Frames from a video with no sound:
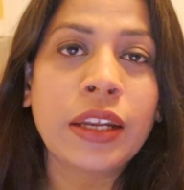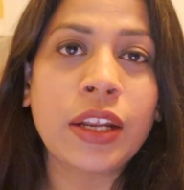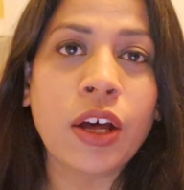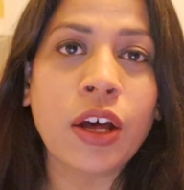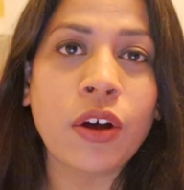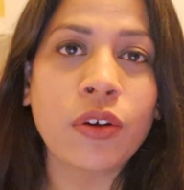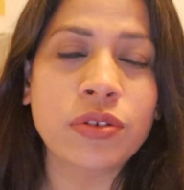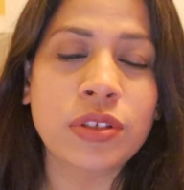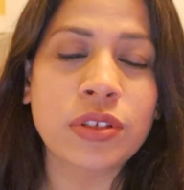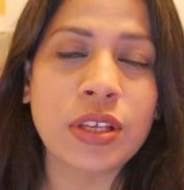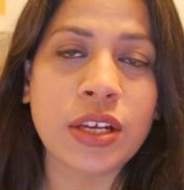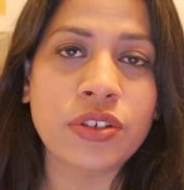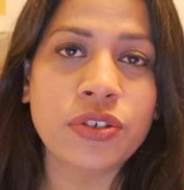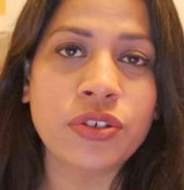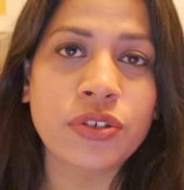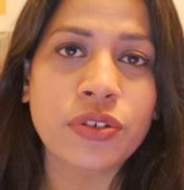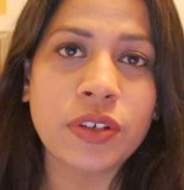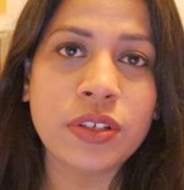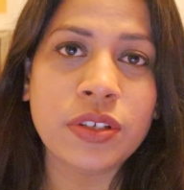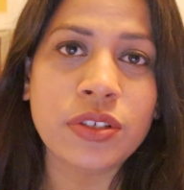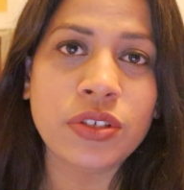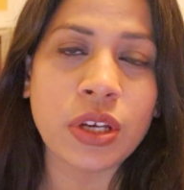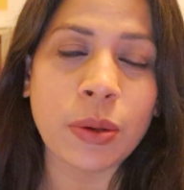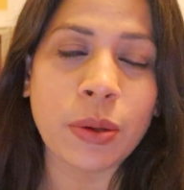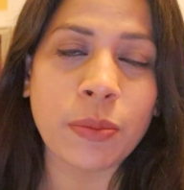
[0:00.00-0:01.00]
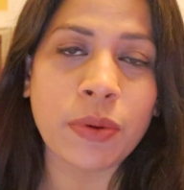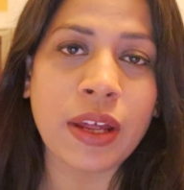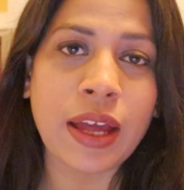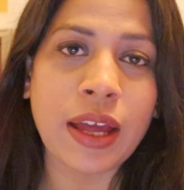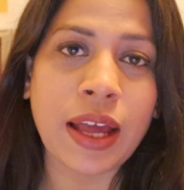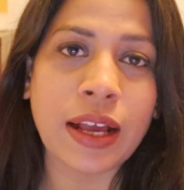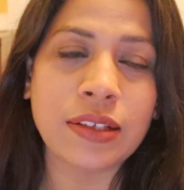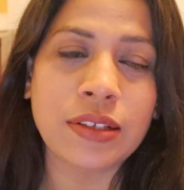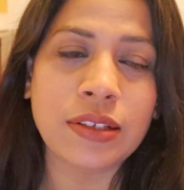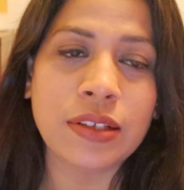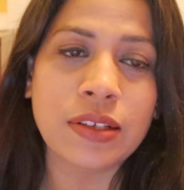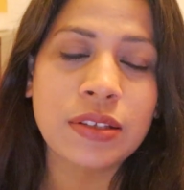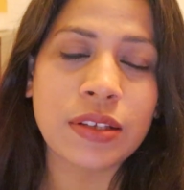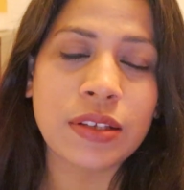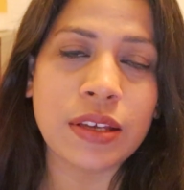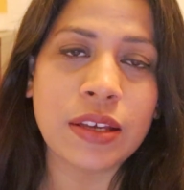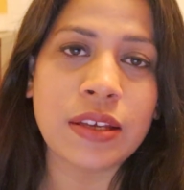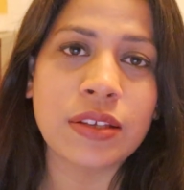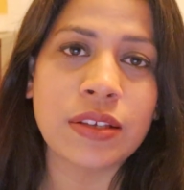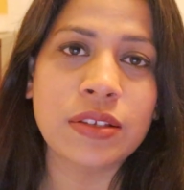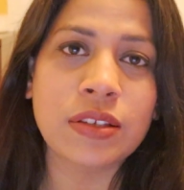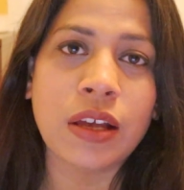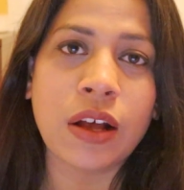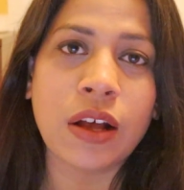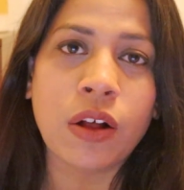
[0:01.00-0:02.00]
Now Sagittarius Gemini axis
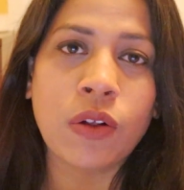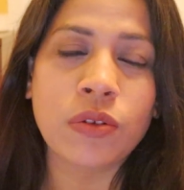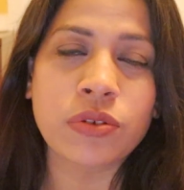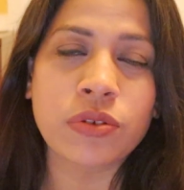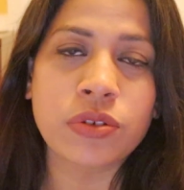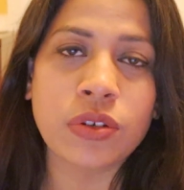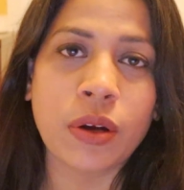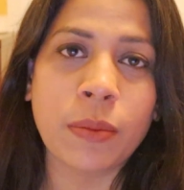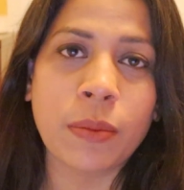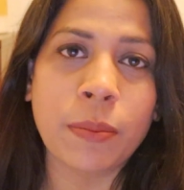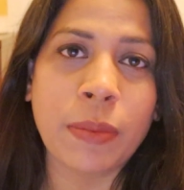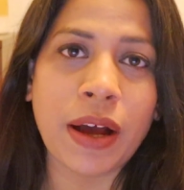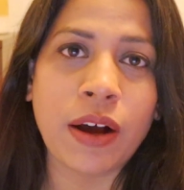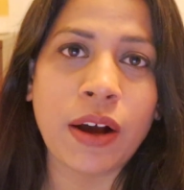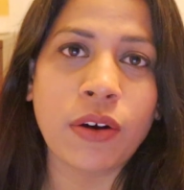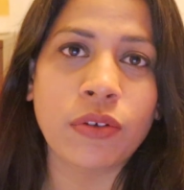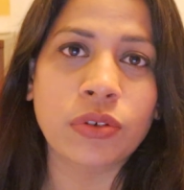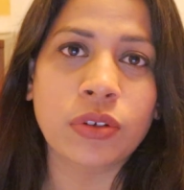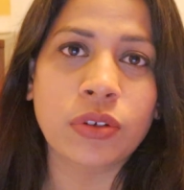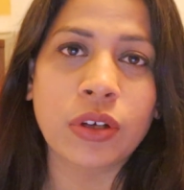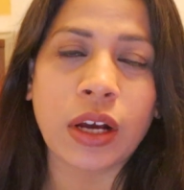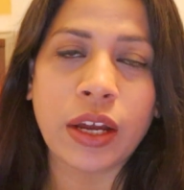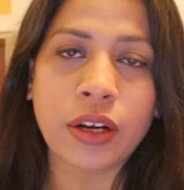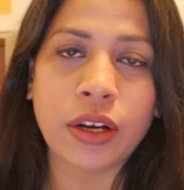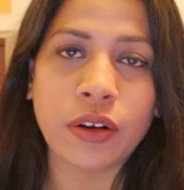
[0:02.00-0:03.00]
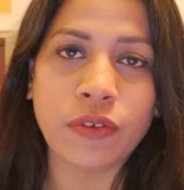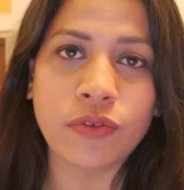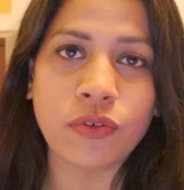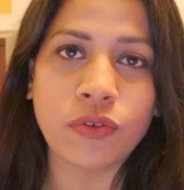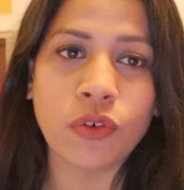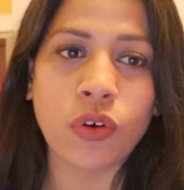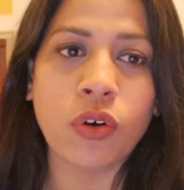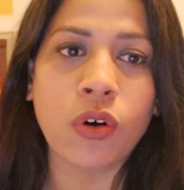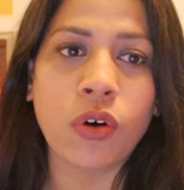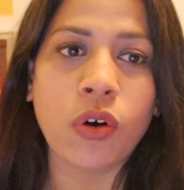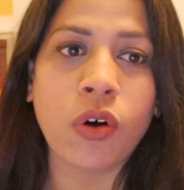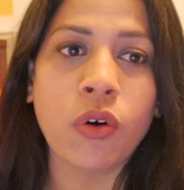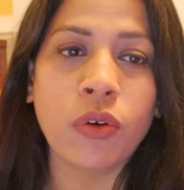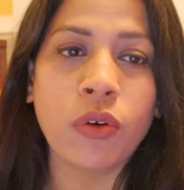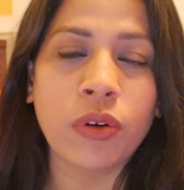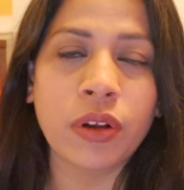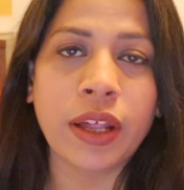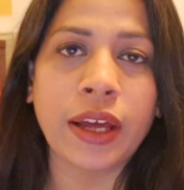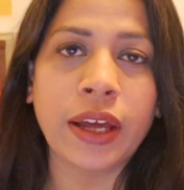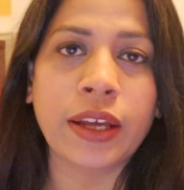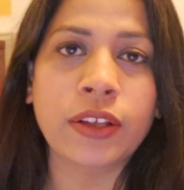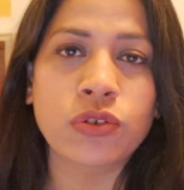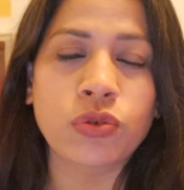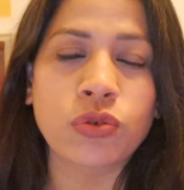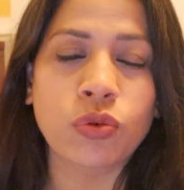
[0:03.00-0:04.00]
is also about kind of
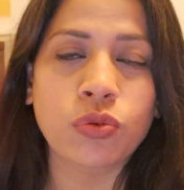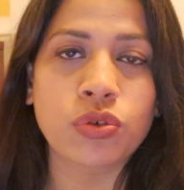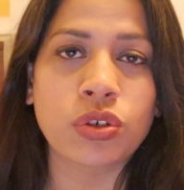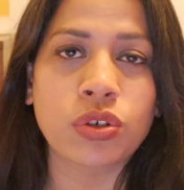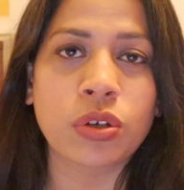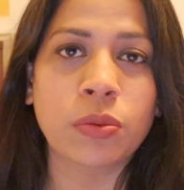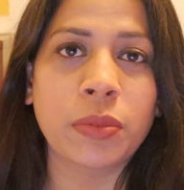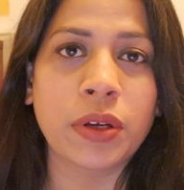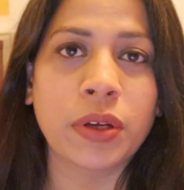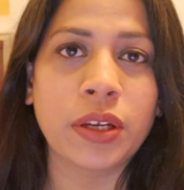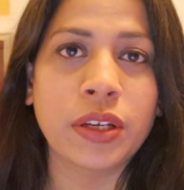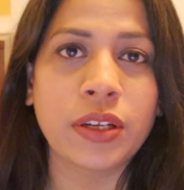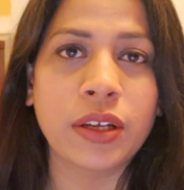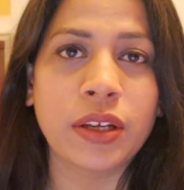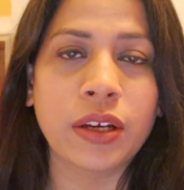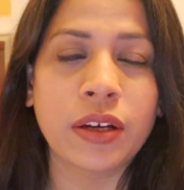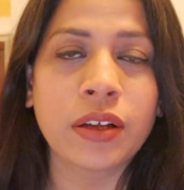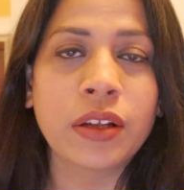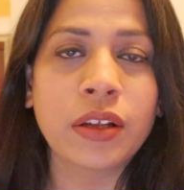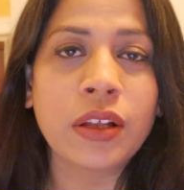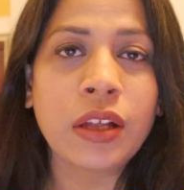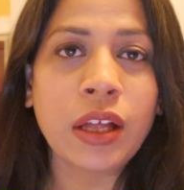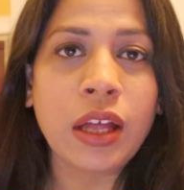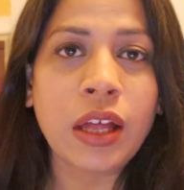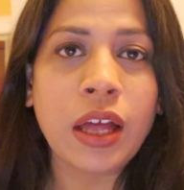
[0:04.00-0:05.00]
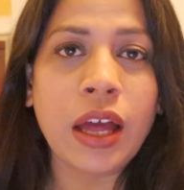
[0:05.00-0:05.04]
online social media,